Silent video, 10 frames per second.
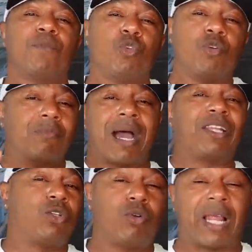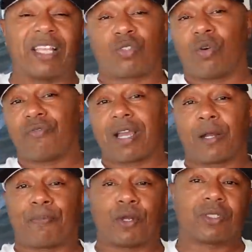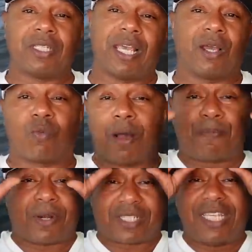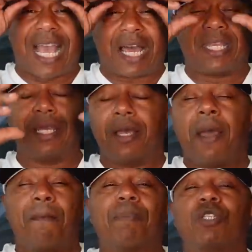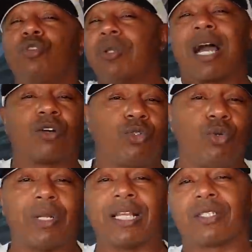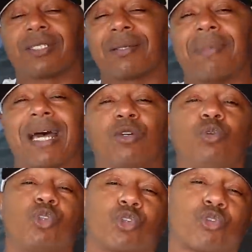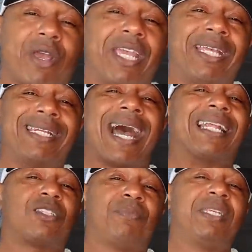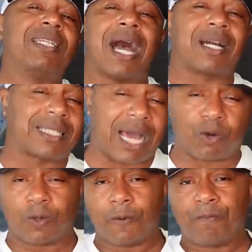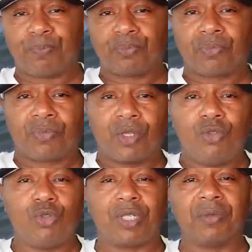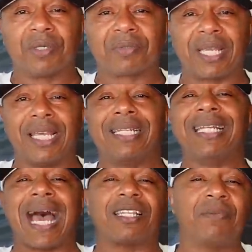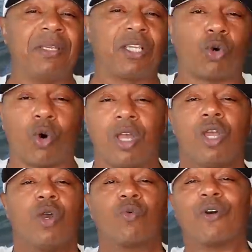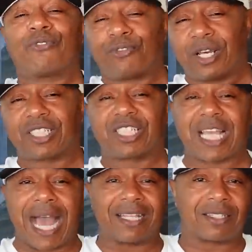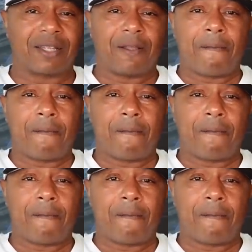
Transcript: You might do that to a regular person. Yeah, one punch, he out of here. But you're not gonna do that to somebody who's trained not to be knocked out. You see what I'm saying? Not to be caught with flush shots.